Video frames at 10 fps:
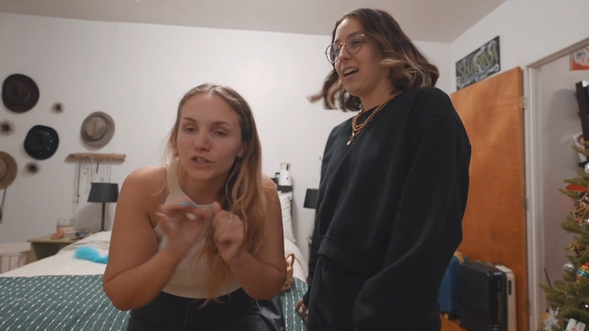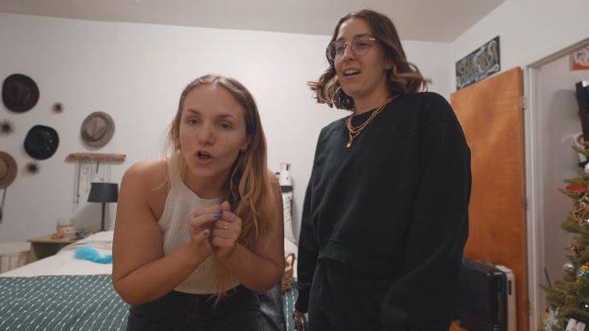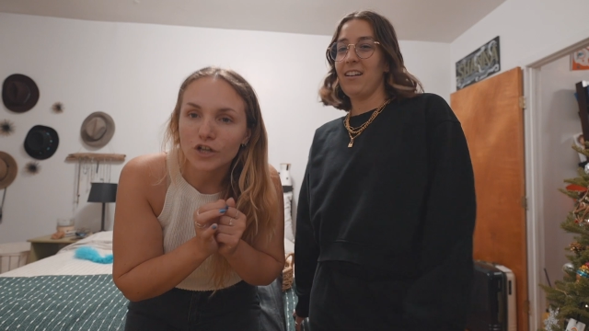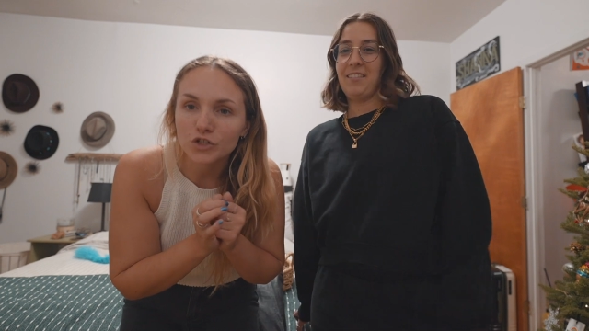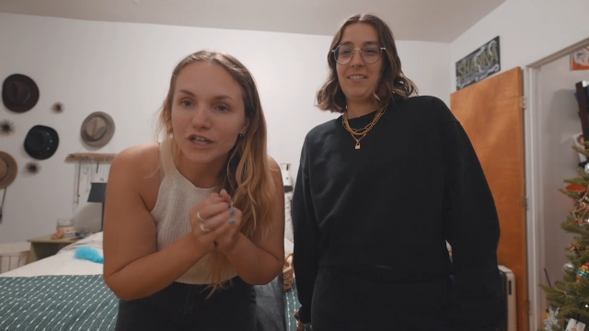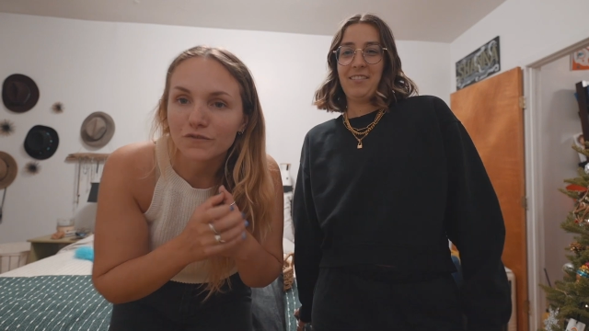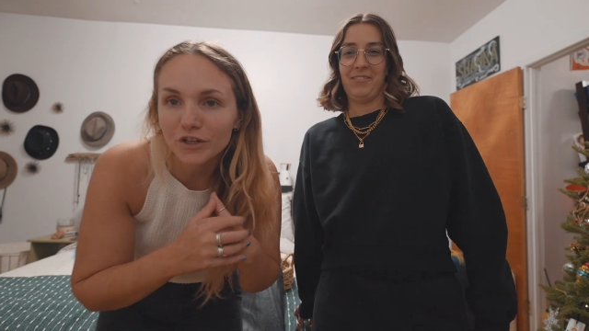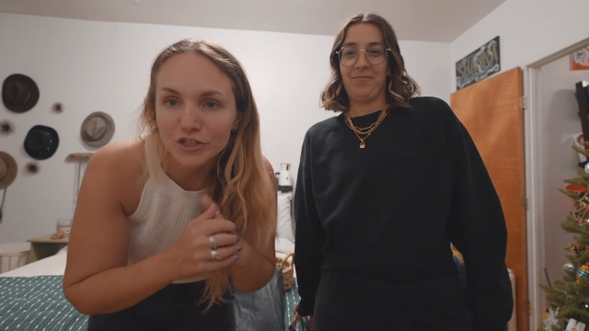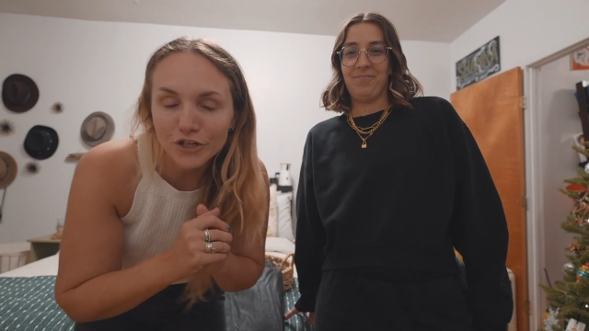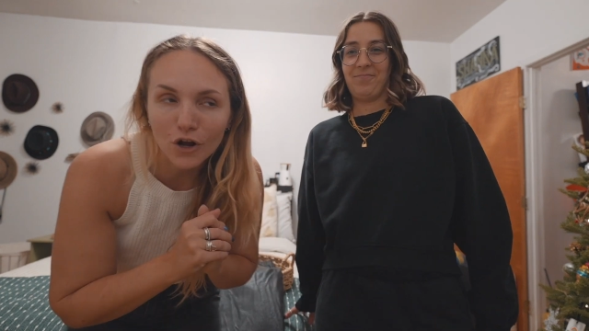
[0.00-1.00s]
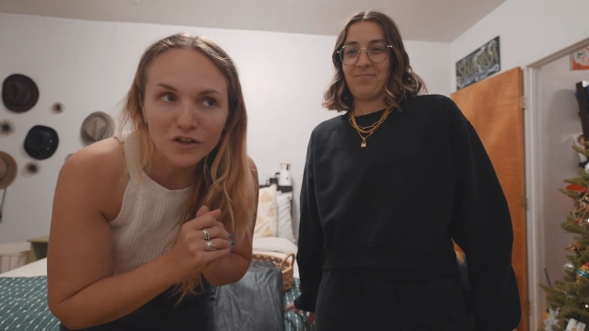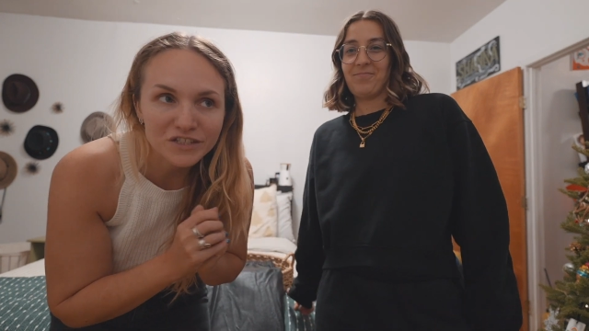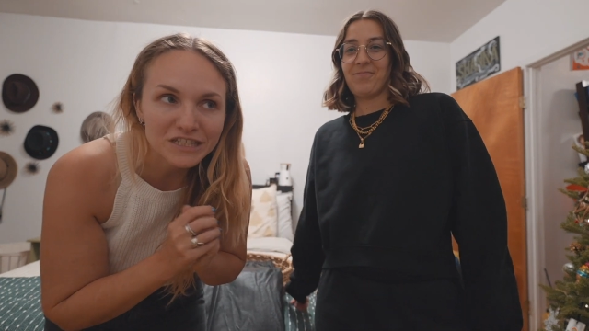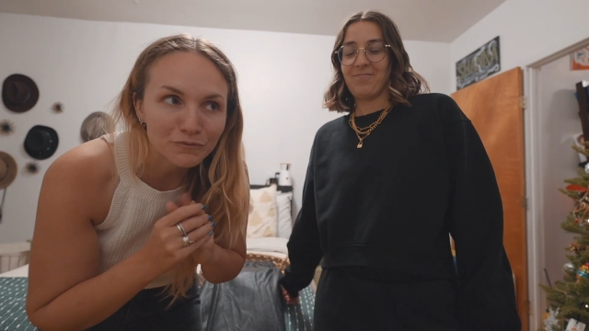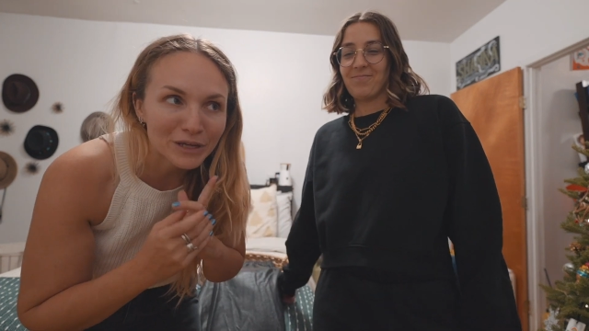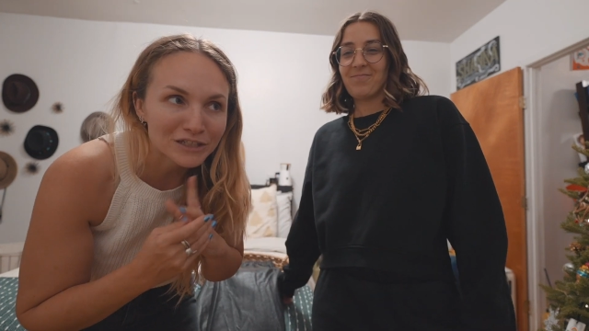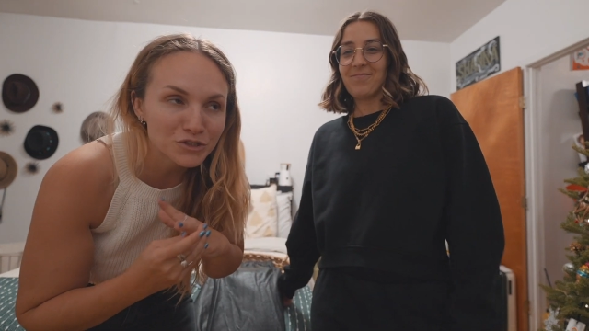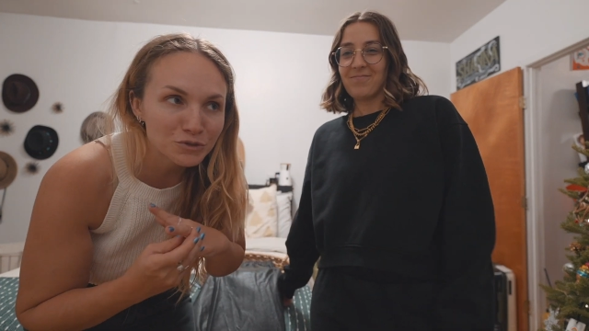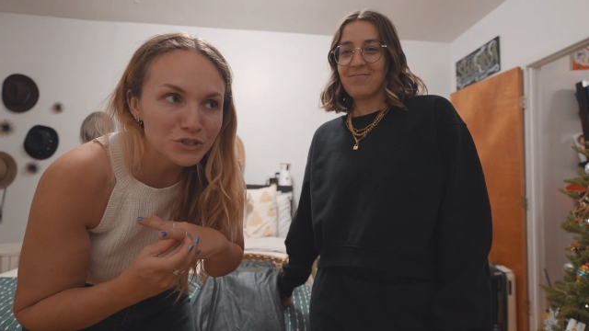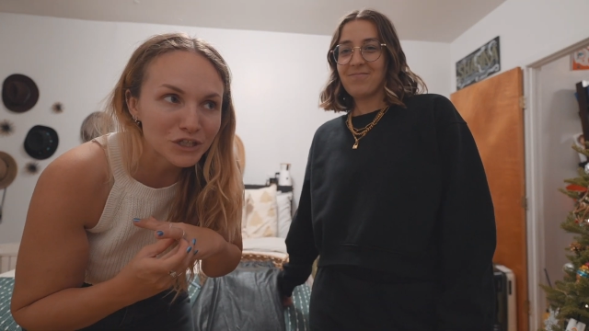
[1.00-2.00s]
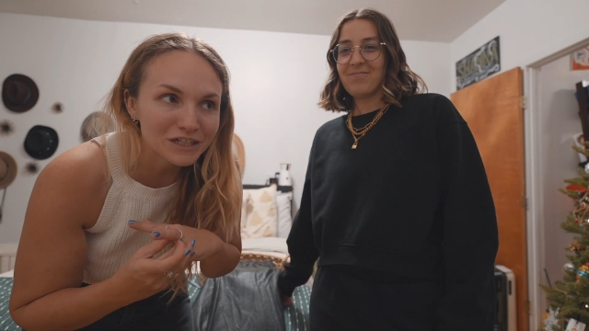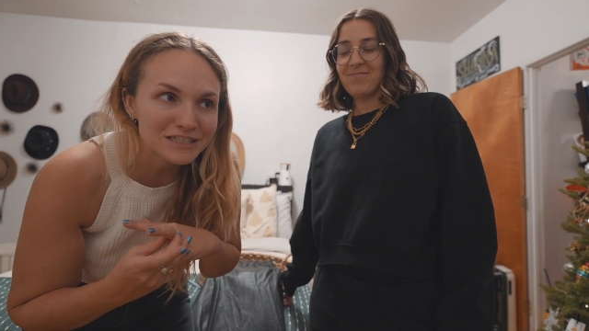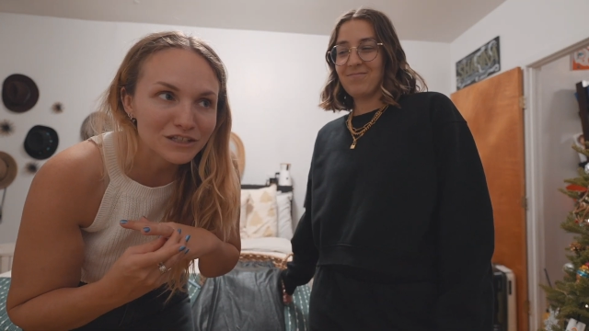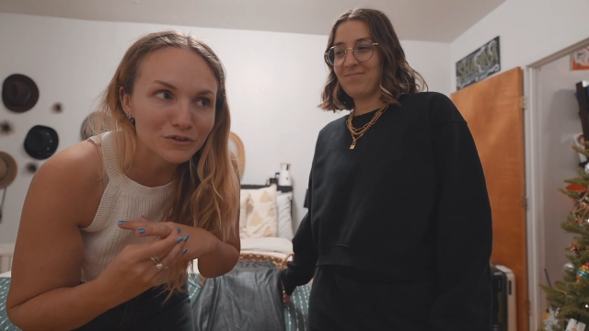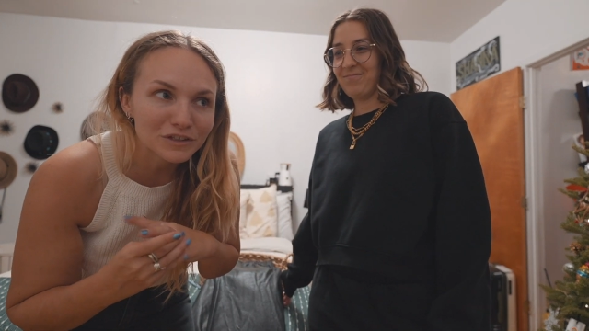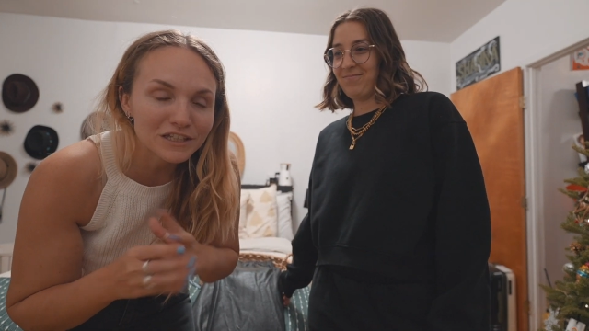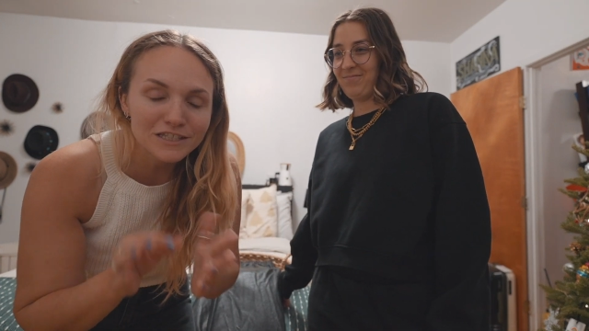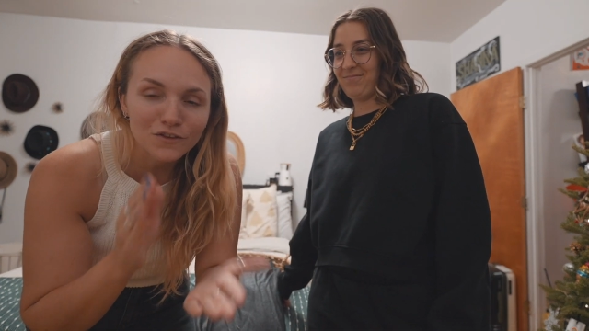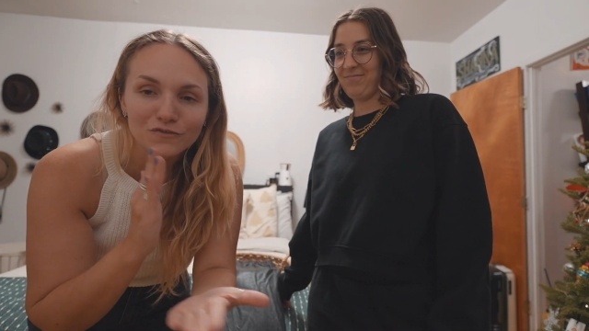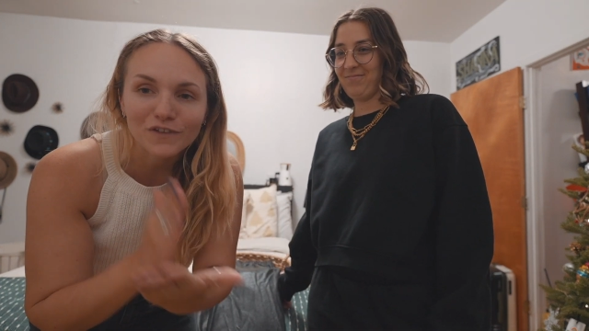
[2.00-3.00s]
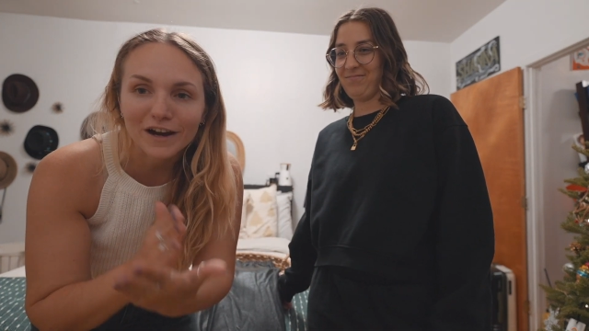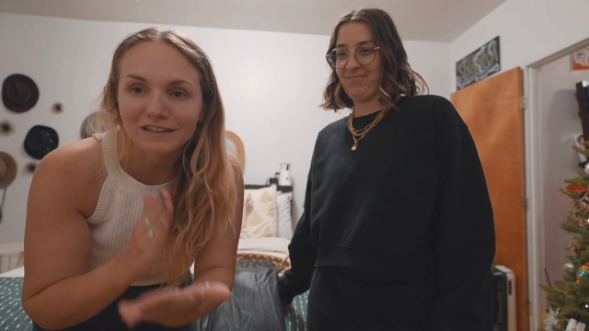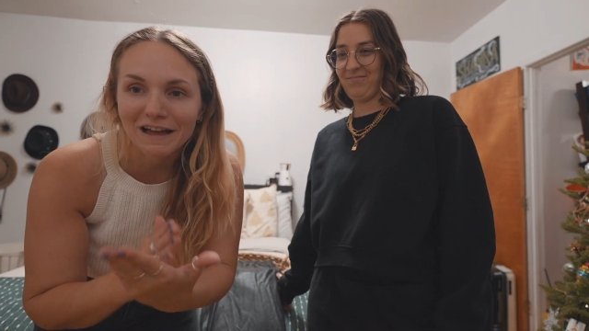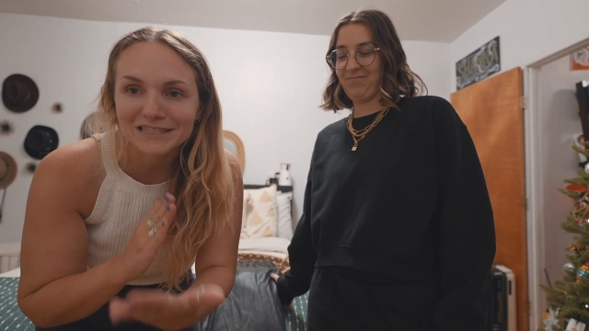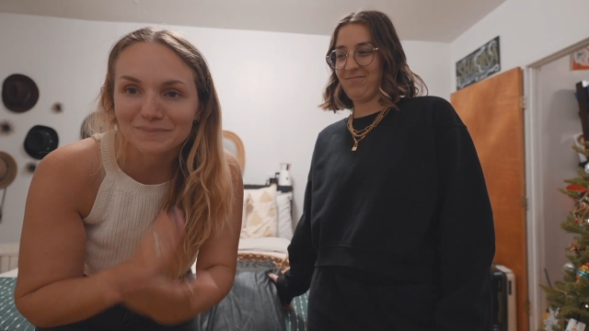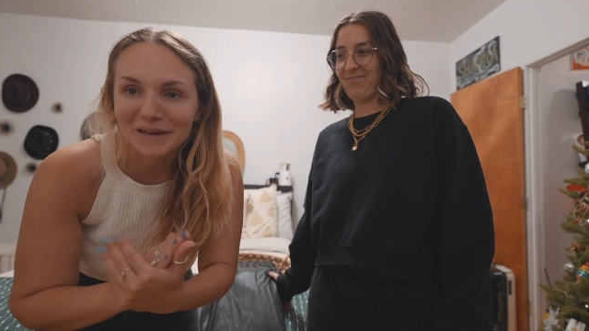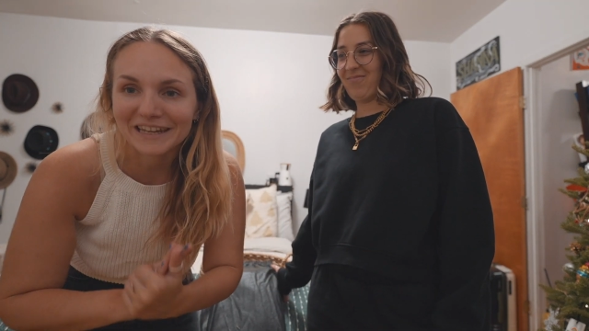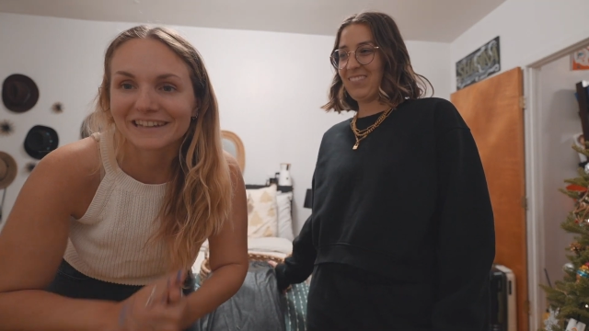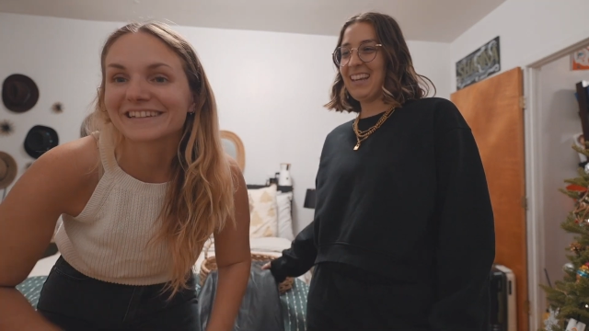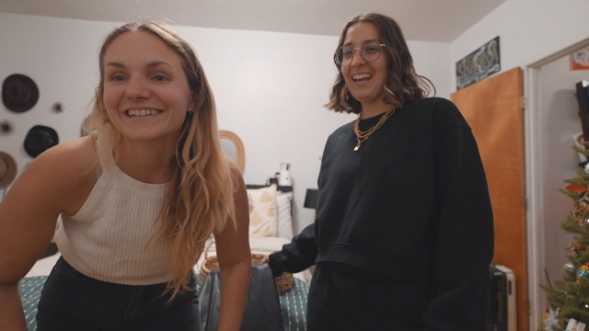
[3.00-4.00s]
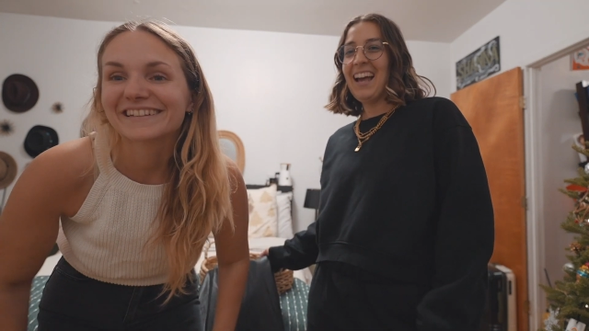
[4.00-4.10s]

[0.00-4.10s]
Speaker 1: laundry and finishing all the stuff we had to do took us literally till the very last minute.